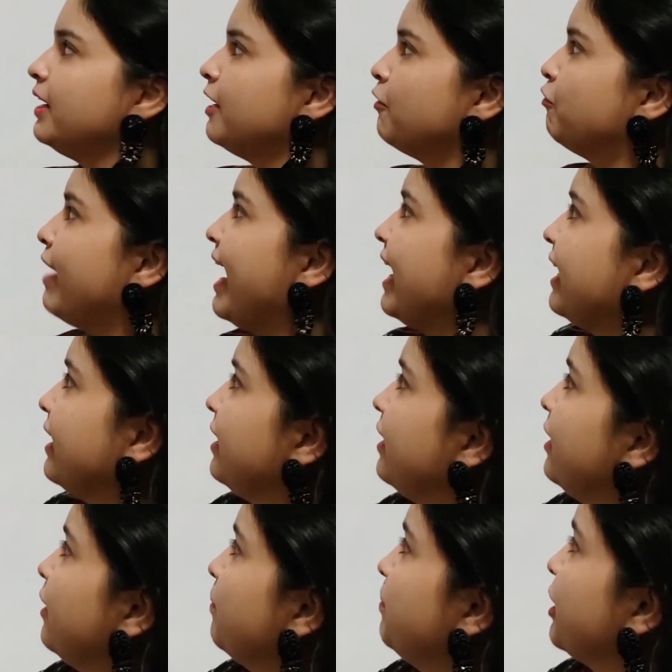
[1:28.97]
Why?
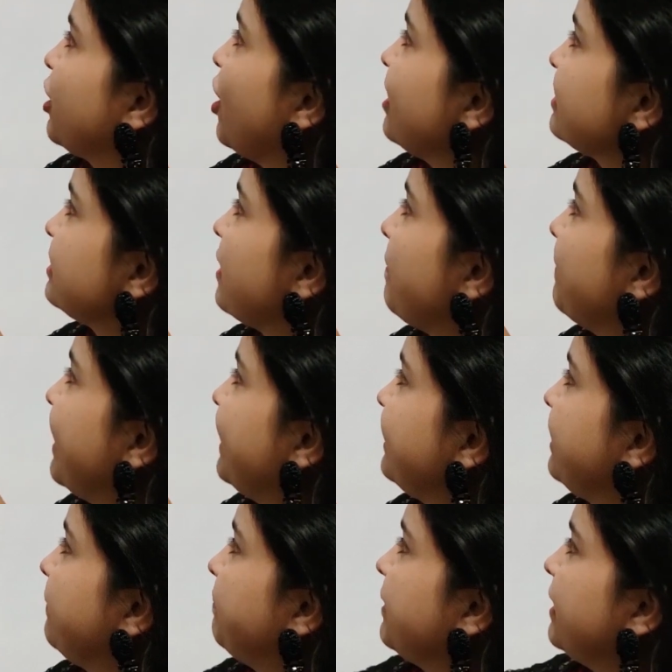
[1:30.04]
Because the
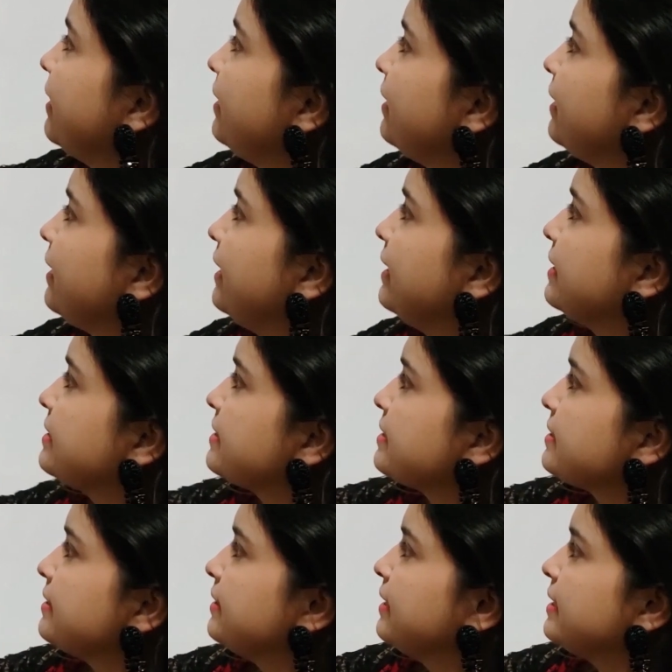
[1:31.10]
multiple is
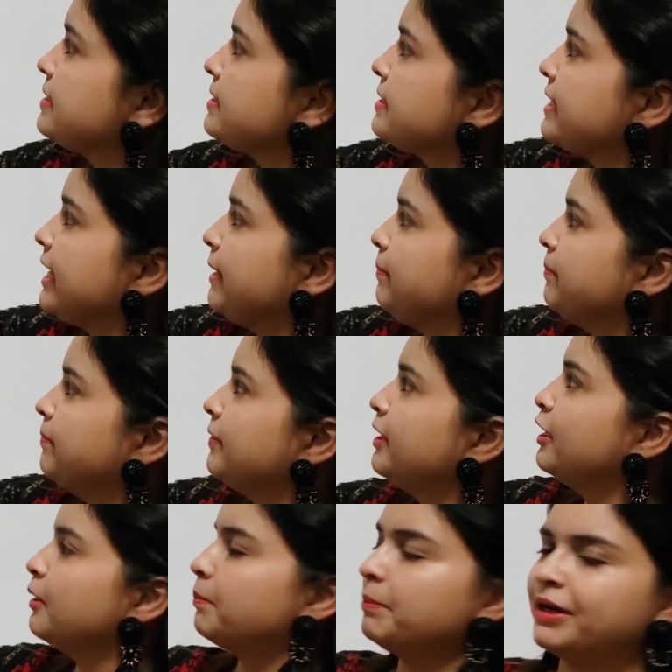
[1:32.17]
the same
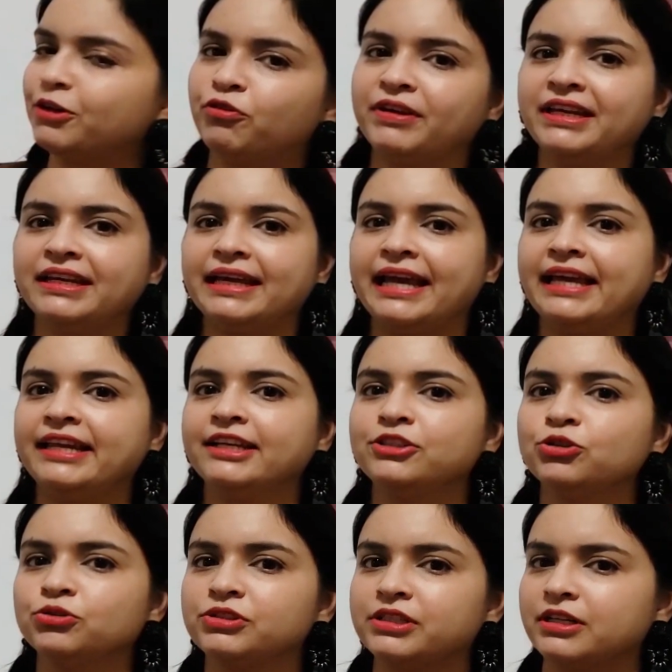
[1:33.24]
between any
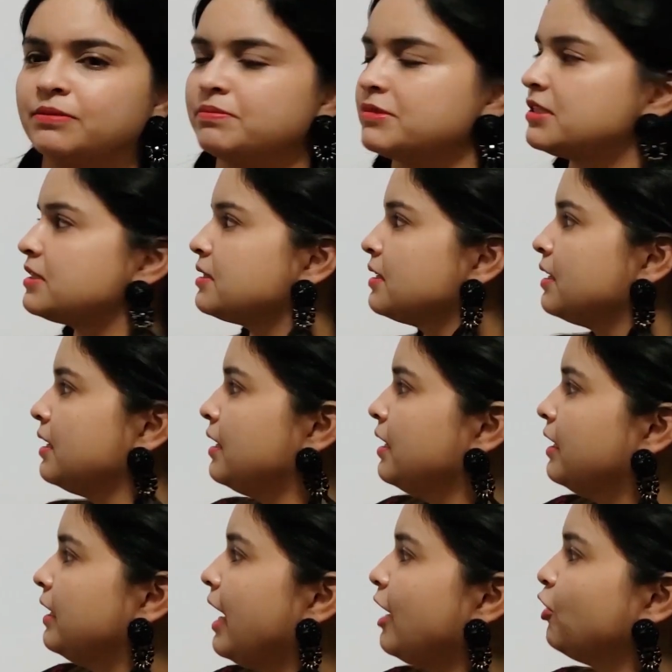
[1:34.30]
two terms.
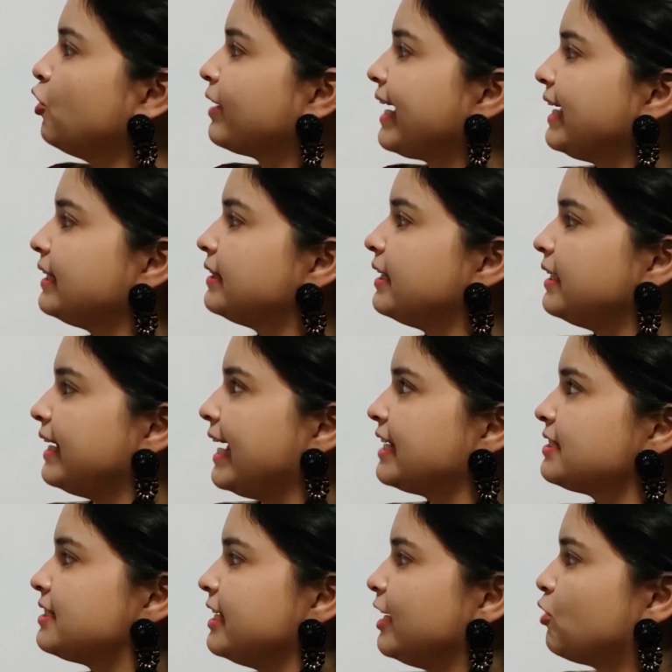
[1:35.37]
Now look at the
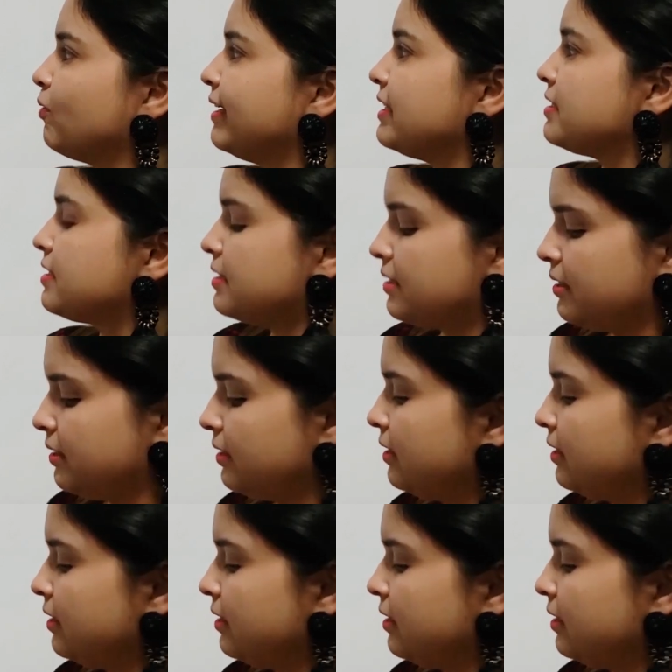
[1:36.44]
next sequence.